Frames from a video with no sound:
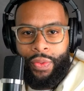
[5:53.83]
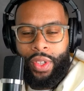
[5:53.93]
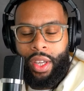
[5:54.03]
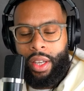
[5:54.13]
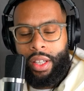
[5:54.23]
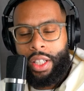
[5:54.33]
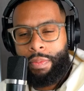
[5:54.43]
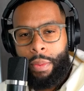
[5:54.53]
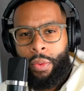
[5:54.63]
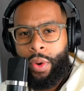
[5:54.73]
These
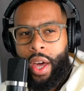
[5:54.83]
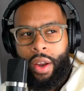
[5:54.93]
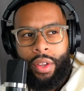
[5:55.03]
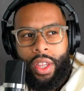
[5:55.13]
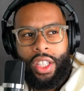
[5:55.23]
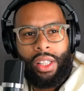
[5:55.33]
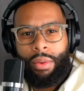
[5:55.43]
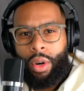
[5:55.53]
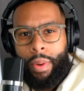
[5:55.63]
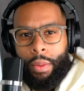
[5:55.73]
people that these
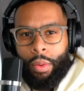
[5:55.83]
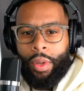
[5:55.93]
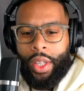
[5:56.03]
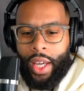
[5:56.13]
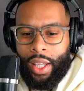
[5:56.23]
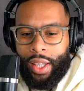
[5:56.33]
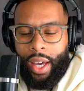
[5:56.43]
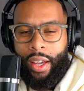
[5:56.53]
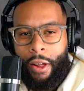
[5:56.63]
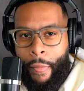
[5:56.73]
liberal people be thinking that